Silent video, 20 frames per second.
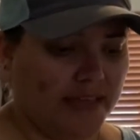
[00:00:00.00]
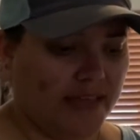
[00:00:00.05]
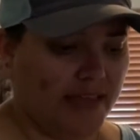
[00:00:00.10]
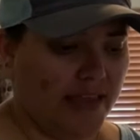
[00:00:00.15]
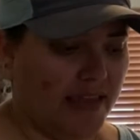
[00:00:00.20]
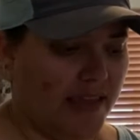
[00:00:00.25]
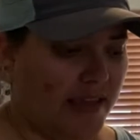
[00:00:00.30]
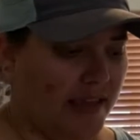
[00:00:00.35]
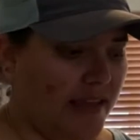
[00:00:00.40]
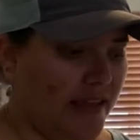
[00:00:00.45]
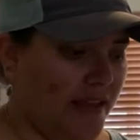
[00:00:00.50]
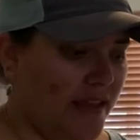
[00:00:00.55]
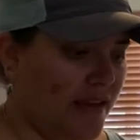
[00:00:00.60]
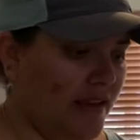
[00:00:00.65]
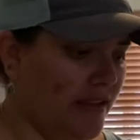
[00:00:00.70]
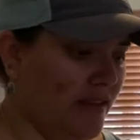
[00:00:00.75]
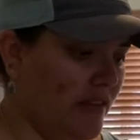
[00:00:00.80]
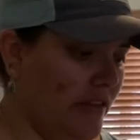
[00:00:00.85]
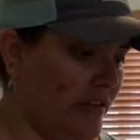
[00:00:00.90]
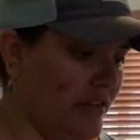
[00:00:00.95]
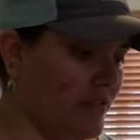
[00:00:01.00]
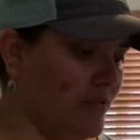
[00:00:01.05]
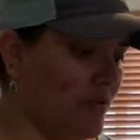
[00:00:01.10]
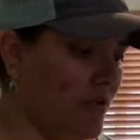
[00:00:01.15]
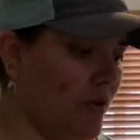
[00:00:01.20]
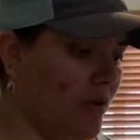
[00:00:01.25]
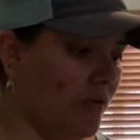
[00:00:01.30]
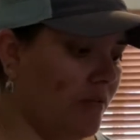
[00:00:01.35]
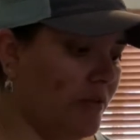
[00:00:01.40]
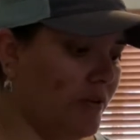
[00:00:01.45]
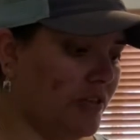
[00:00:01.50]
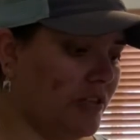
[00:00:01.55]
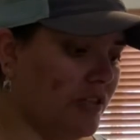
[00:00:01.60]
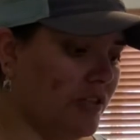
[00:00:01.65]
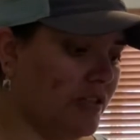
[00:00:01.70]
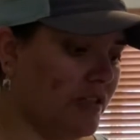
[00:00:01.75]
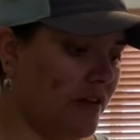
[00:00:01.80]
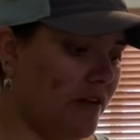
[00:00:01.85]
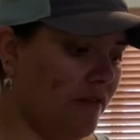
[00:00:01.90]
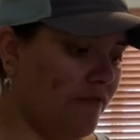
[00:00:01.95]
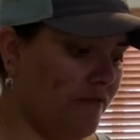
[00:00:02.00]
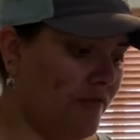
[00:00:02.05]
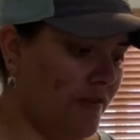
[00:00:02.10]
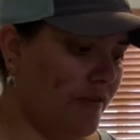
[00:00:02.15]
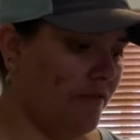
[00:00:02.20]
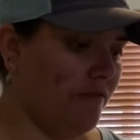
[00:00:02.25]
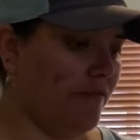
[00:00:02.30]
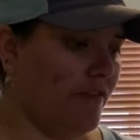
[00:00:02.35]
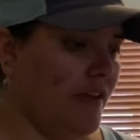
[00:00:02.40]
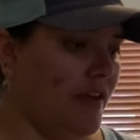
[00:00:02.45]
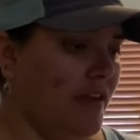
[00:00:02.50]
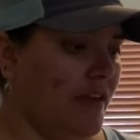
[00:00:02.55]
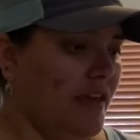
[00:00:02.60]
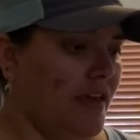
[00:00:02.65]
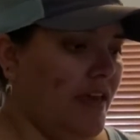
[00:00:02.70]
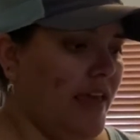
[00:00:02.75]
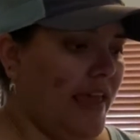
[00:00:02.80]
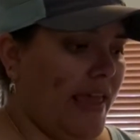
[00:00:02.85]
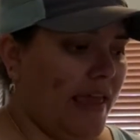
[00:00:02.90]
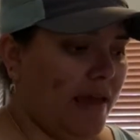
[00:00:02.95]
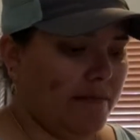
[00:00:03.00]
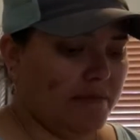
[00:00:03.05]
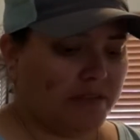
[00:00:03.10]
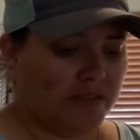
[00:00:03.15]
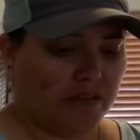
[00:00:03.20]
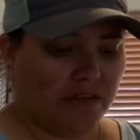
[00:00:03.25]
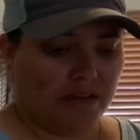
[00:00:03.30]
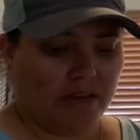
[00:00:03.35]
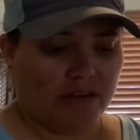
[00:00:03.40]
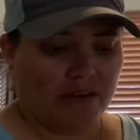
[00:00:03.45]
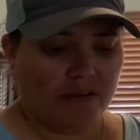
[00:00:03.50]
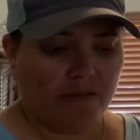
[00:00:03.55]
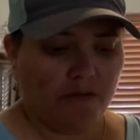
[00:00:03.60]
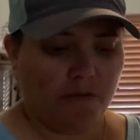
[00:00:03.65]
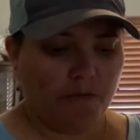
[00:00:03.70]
and these were all purchased off of Amazon,